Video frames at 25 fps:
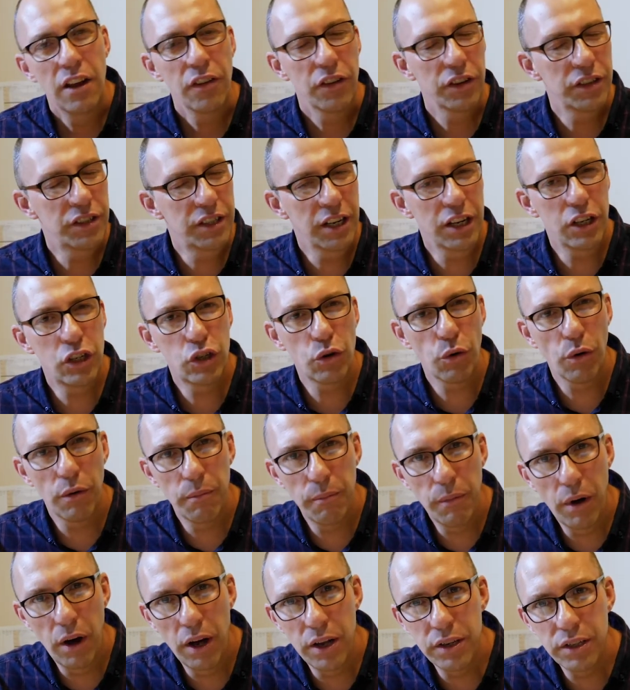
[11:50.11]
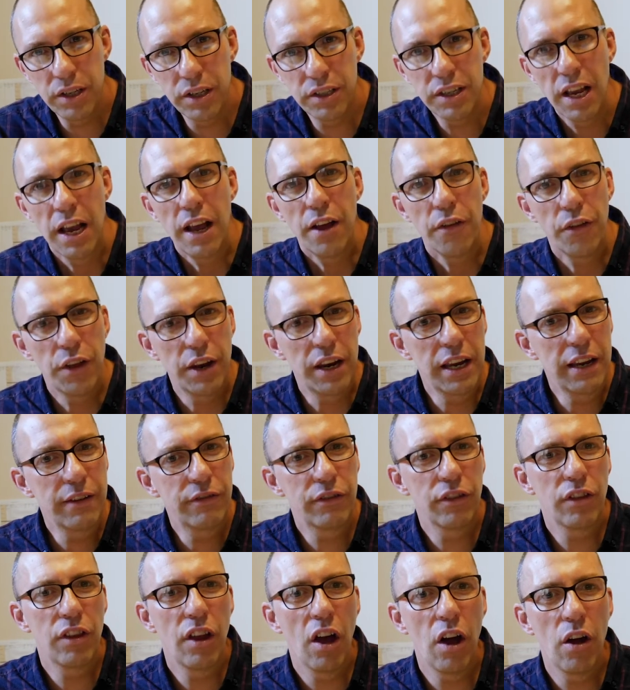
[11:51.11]
the teacher reminds us that
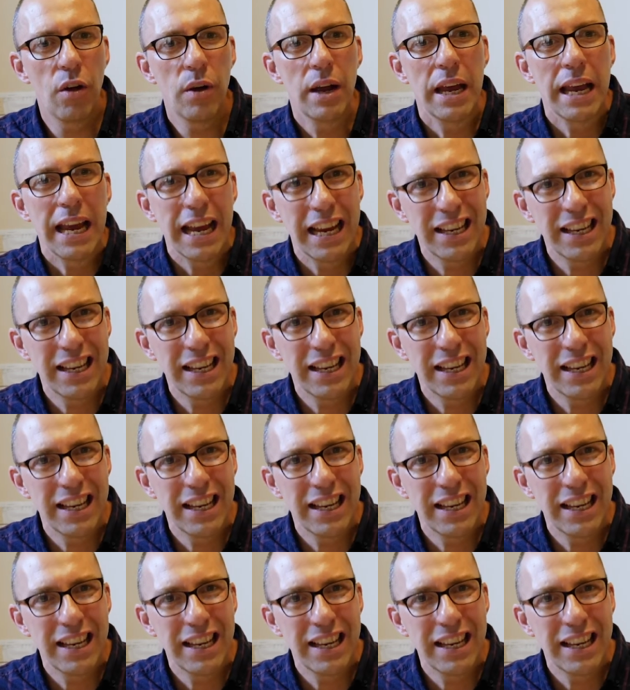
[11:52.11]
even though